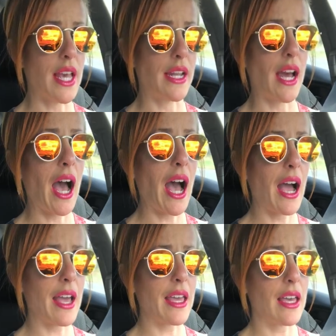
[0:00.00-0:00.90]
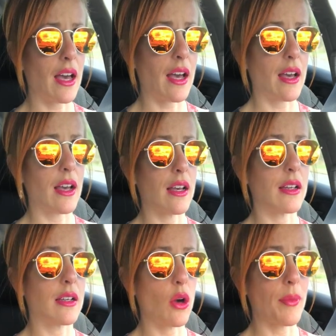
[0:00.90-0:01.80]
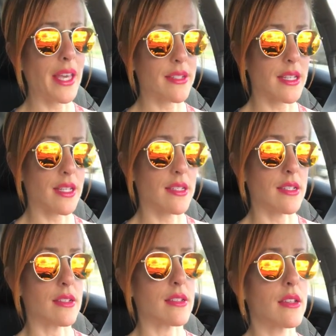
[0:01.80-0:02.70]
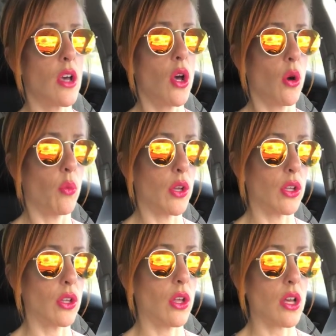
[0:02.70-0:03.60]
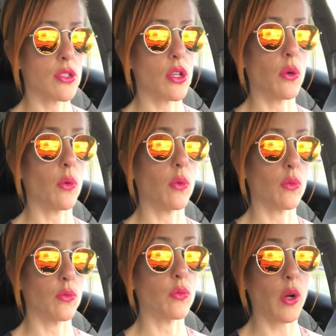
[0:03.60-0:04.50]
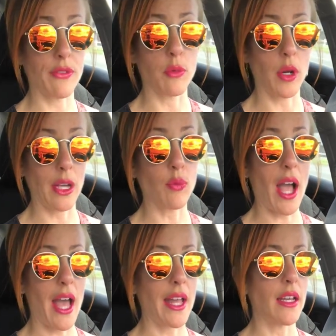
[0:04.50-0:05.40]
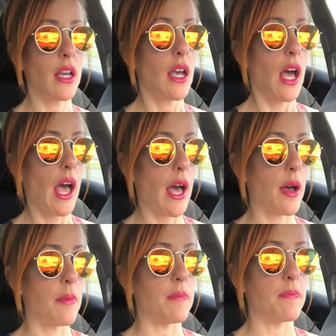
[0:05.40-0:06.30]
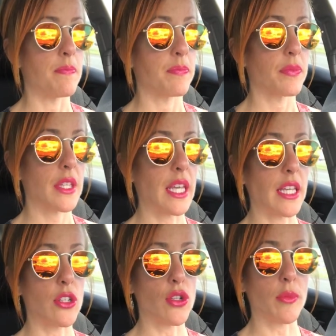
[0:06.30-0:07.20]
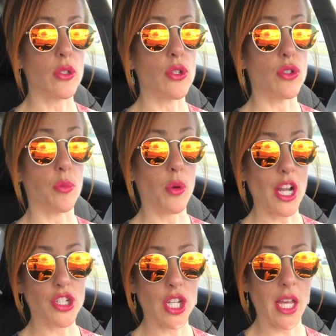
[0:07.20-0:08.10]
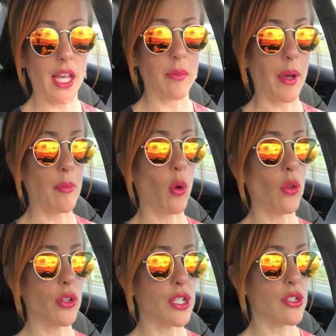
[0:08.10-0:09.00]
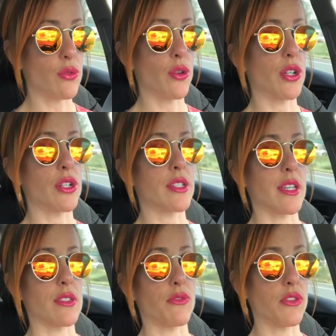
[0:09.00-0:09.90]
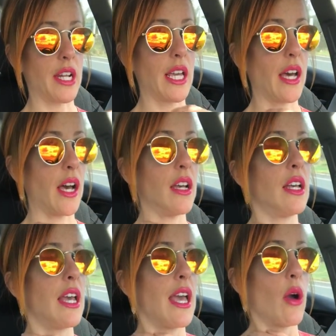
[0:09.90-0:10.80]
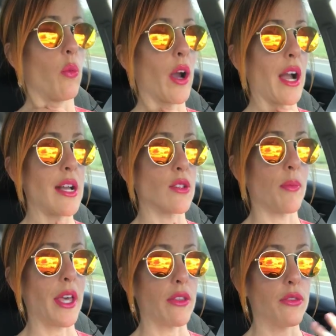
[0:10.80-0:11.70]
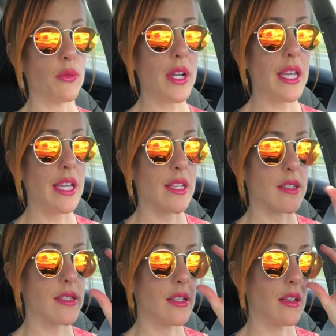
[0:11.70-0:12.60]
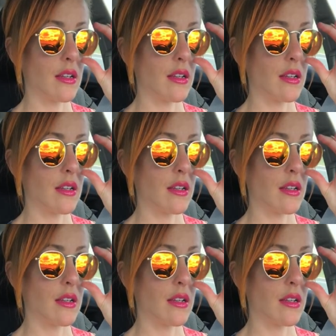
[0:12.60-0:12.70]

And high omega-6s will also, from what I read, can contribute to depression, bipolar disorder, schizophrenia, whereas omega-3s